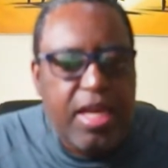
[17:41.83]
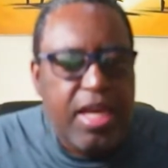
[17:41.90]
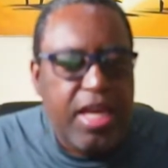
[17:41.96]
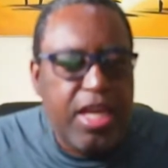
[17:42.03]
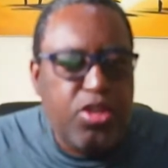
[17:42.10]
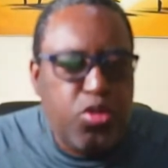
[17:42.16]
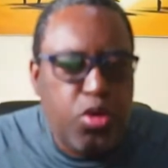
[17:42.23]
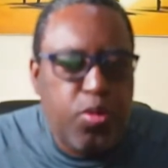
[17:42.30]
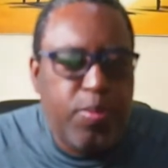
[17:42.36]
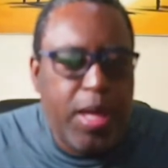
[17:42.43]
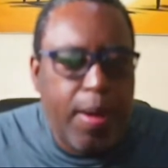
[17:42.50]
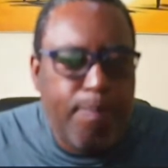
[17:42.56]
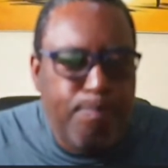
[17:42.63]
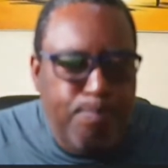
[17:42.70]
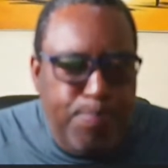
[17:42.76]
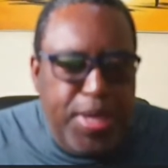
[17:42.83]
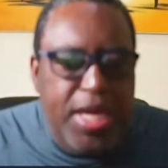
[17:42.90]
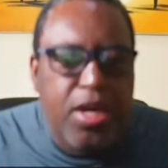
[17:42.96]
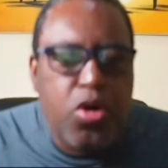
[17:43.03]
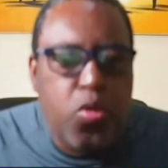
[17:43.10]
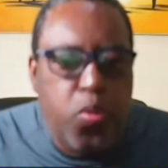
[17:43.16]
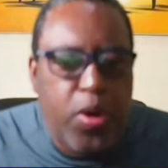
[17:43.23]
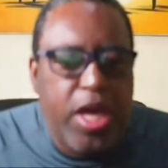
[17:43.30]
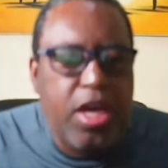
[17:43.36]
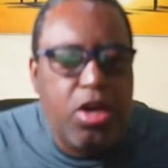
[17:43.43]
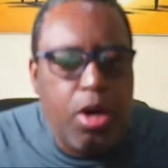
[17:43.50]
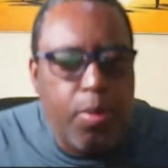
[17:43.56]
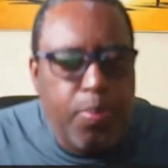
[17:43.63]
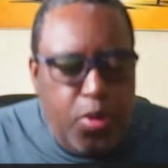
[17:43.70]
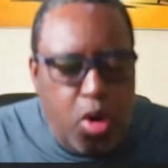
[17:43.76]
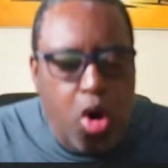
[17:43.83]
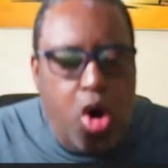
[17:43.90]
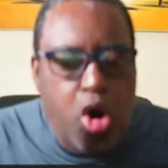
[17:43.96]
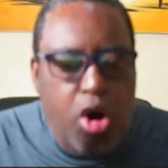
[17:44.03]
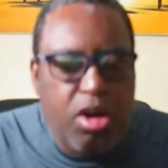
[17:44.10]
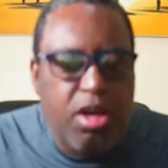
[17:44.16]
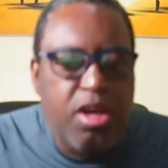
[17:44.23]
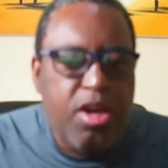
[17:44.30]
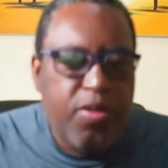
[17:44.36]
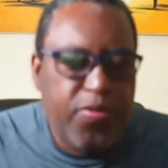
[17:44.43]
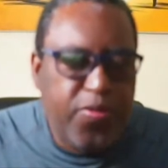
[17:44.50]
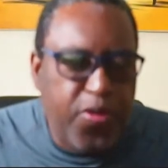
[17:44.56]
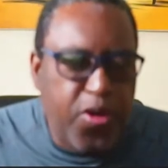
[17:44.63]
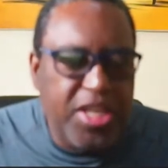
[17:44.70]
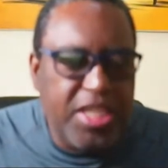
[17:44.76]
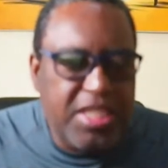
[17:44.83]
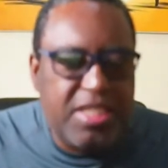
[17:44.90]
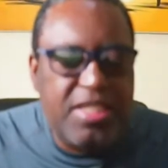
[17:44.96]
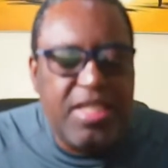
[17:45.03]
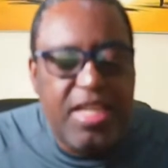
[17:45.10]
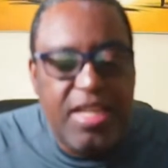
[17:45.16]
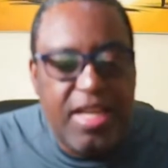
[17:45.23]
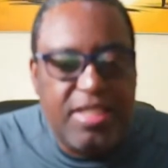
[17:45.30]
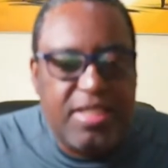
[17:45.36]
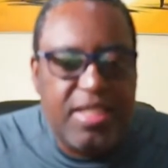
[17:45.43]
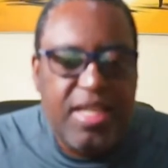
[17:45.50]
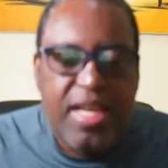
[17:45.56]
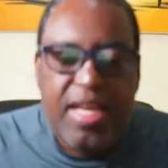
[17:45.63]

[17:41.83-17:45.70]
It would be a big wake-up call for the seniors.